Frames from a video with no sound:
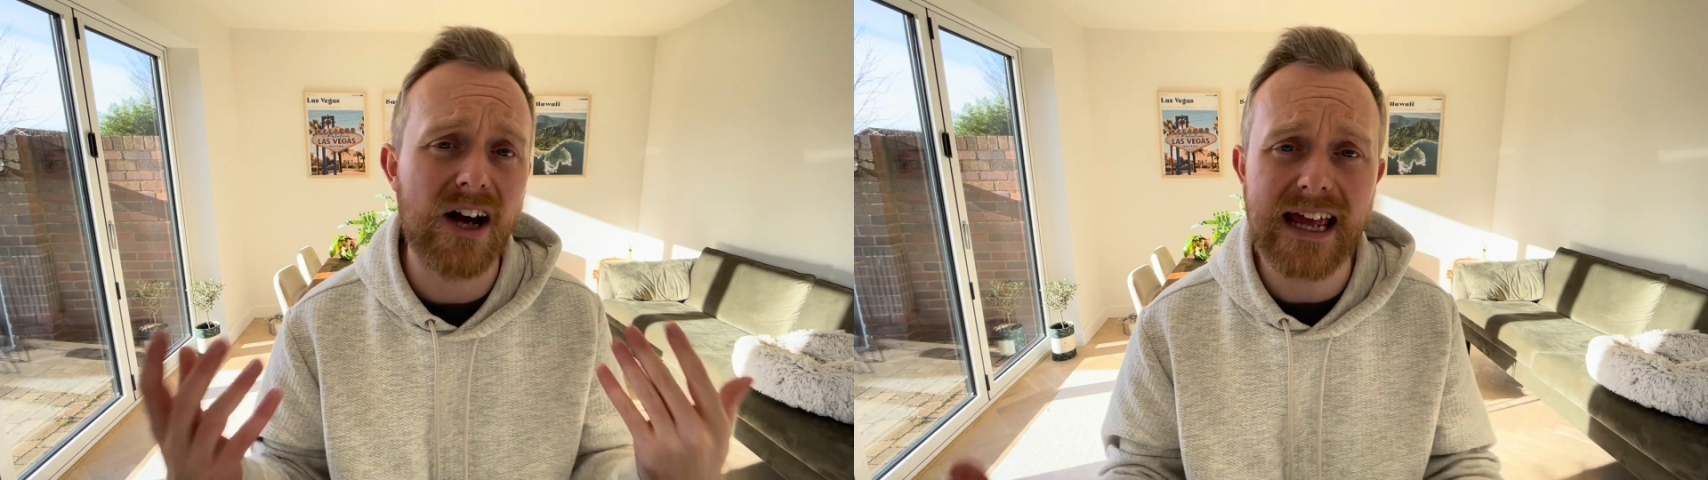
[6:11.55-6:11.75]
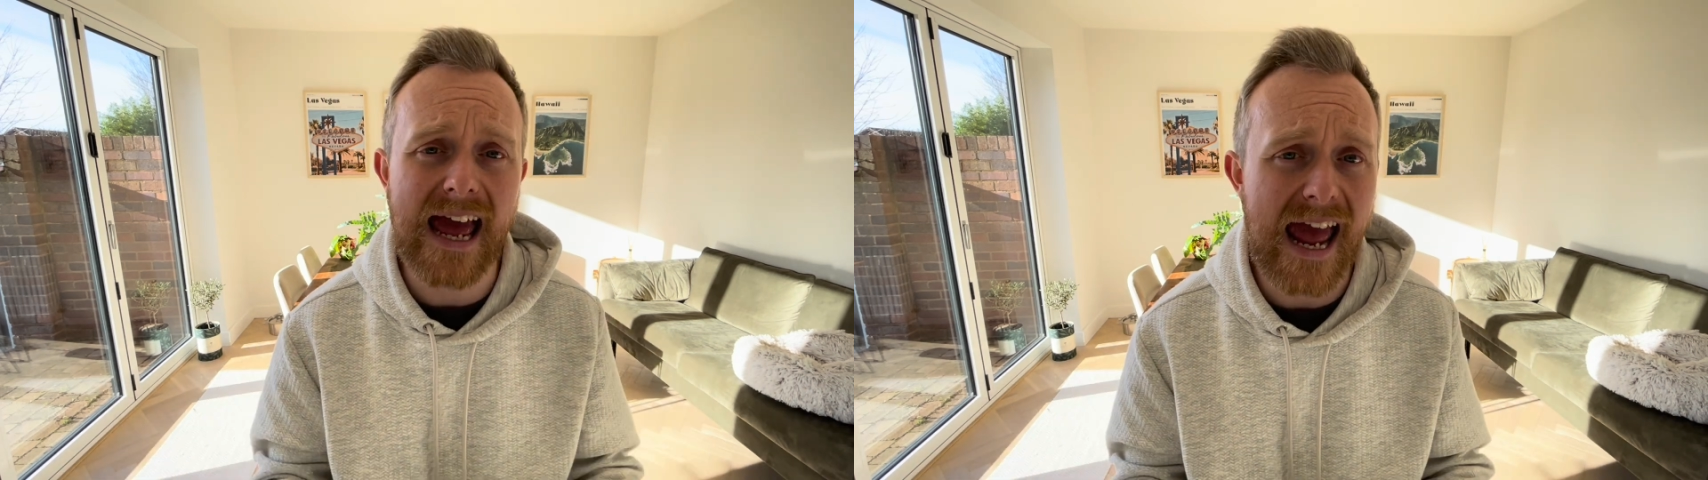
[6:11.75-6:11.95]
I
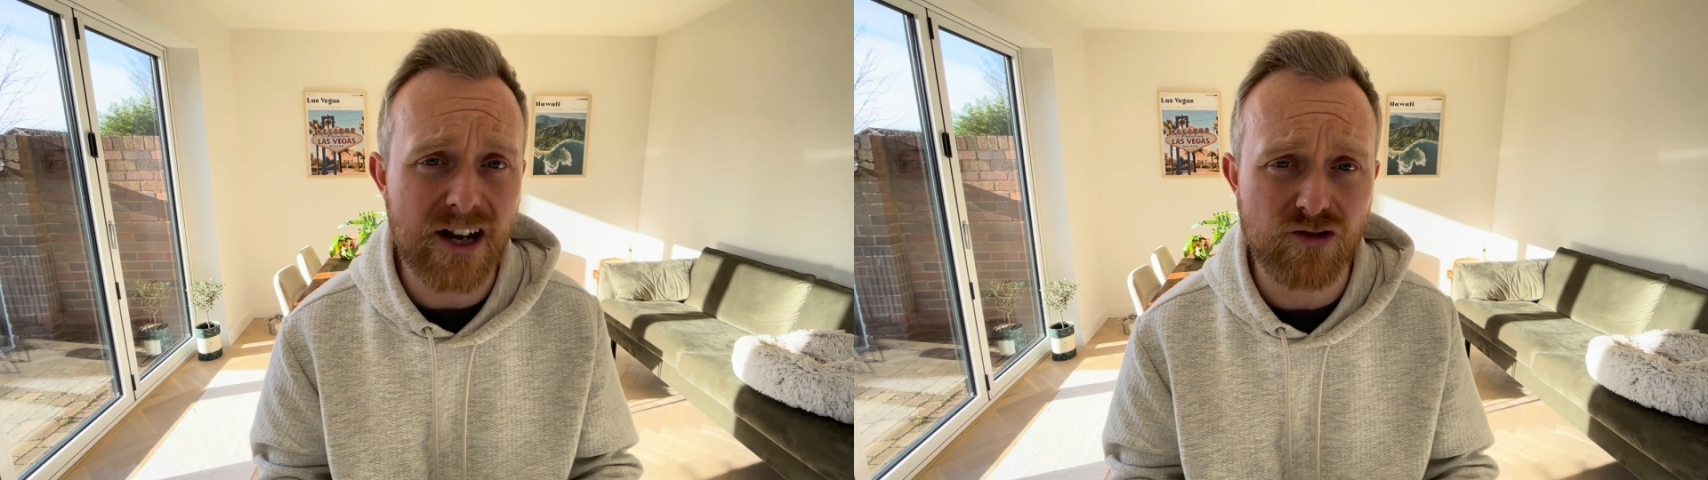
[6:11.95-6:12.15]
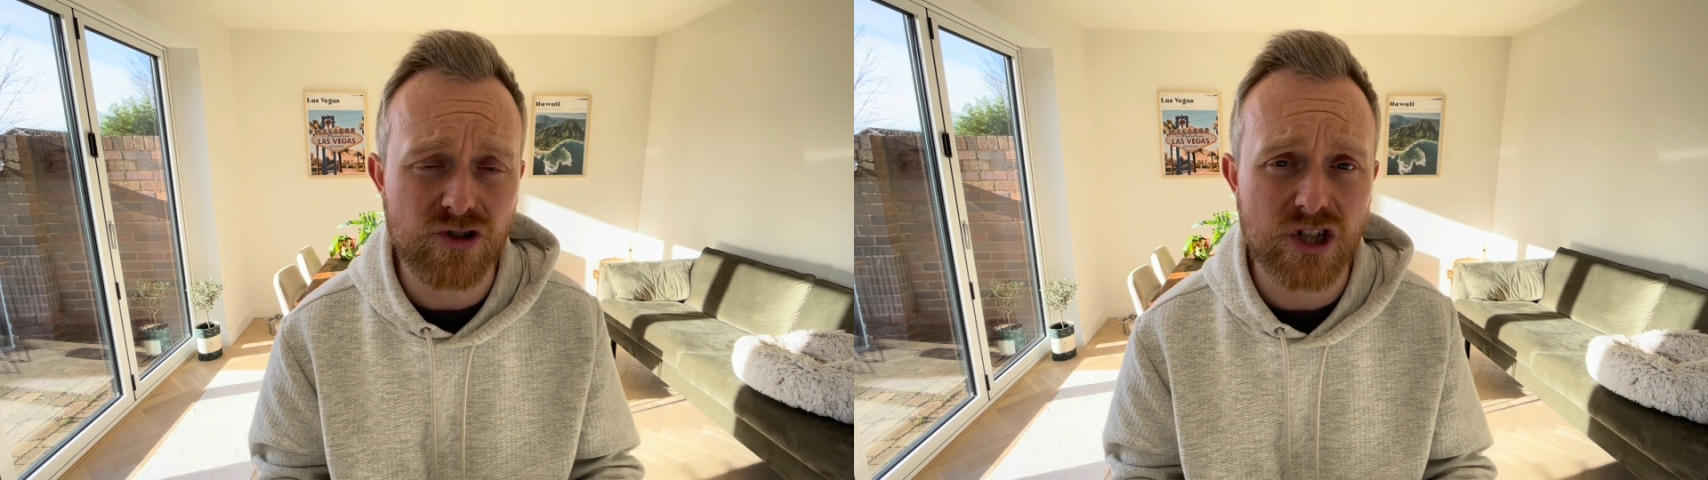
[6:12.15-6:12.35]
get
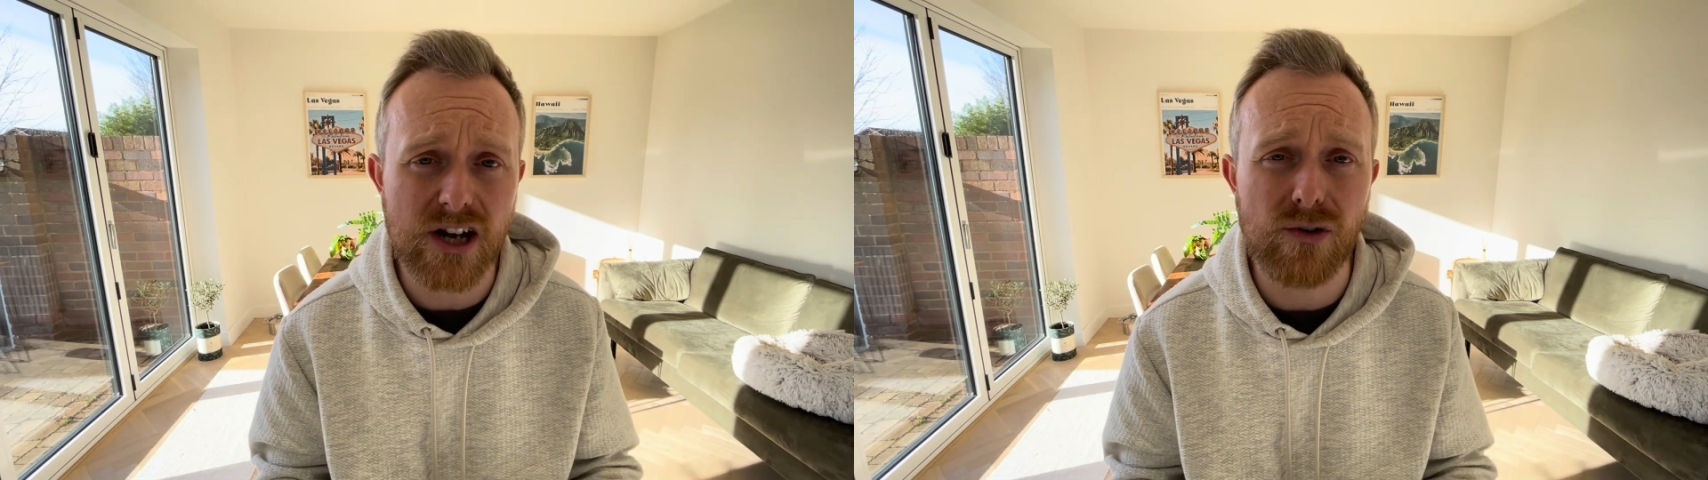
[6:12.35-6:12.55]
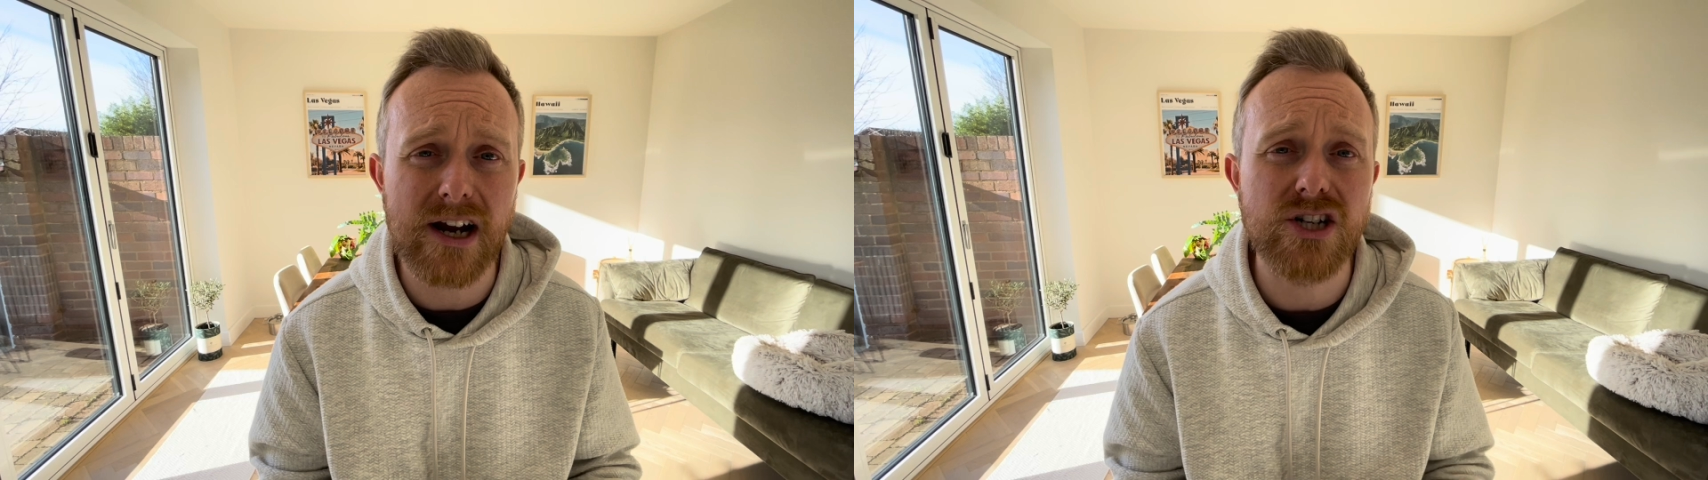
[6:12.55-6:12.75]
extra
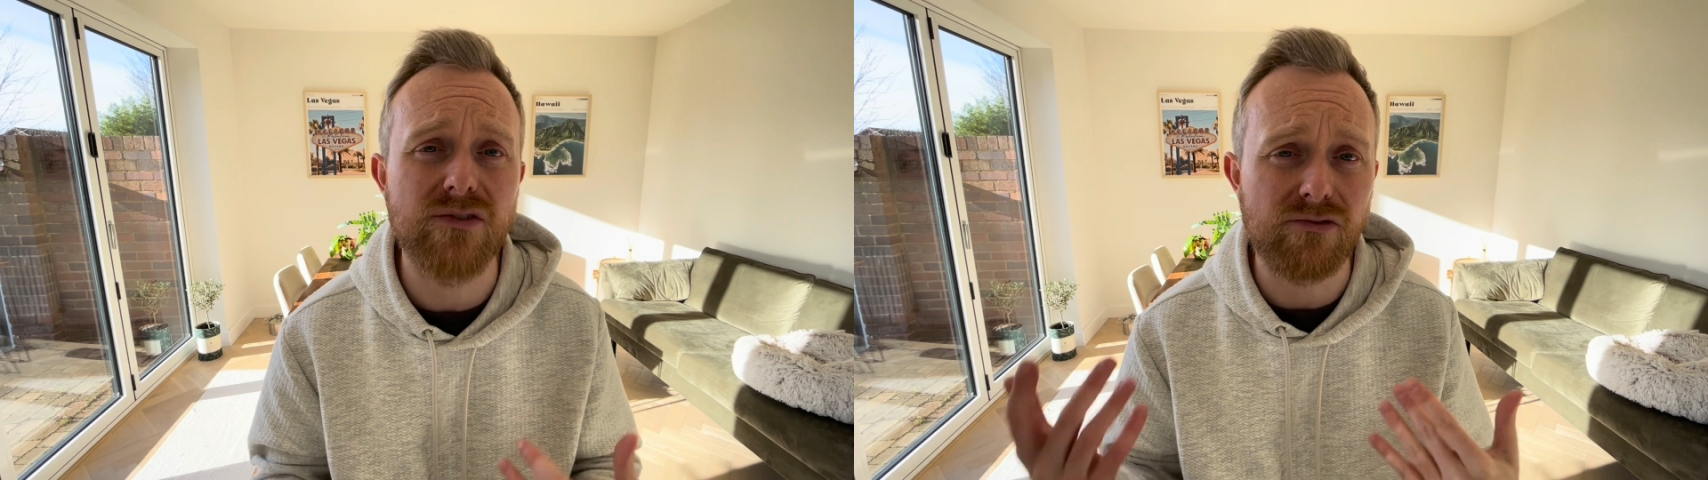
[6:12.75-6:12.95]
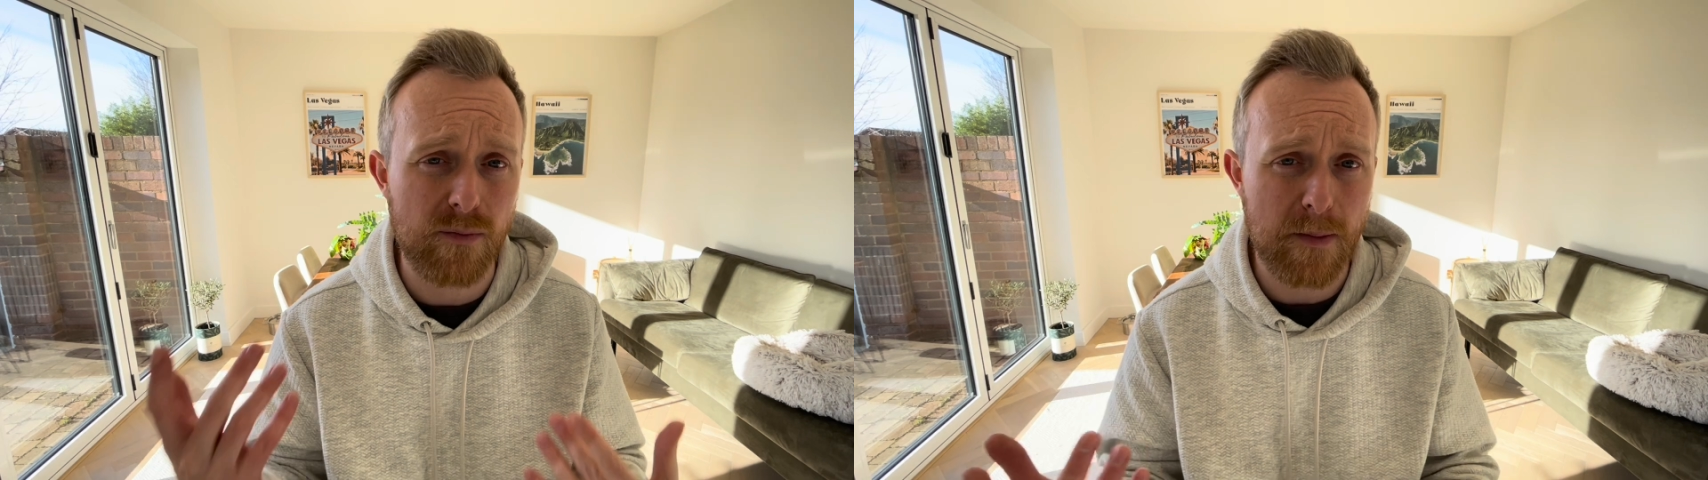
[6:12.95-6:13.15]

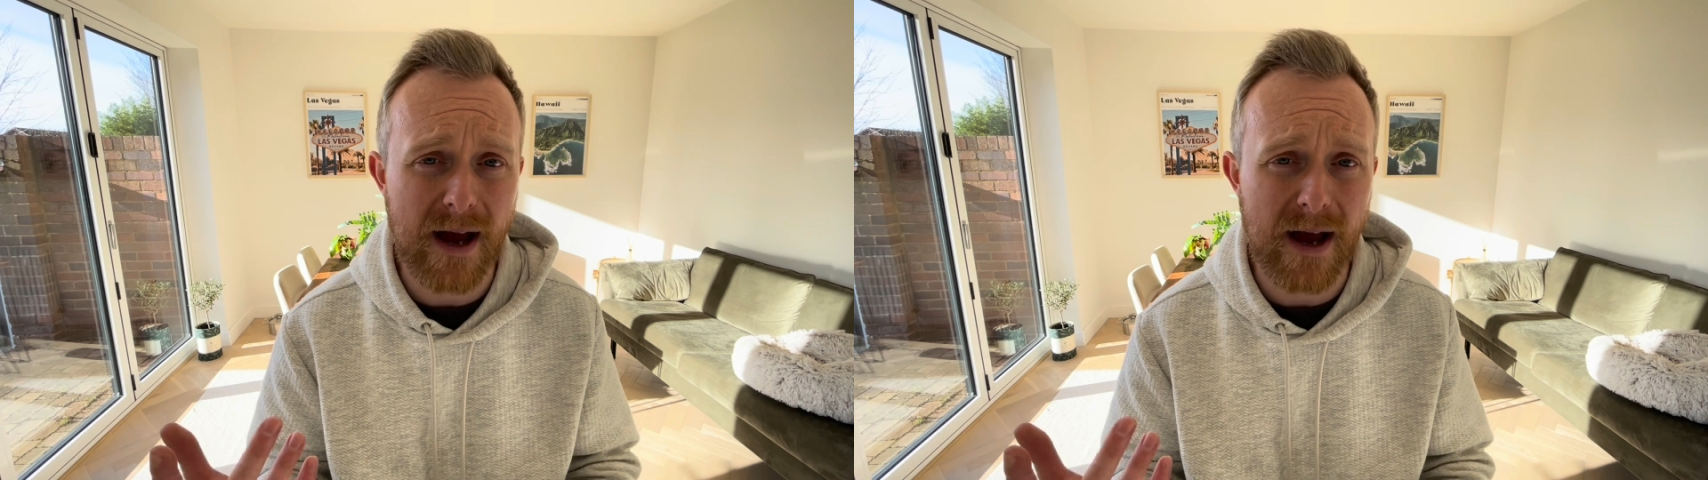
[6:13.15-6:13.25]
generation from the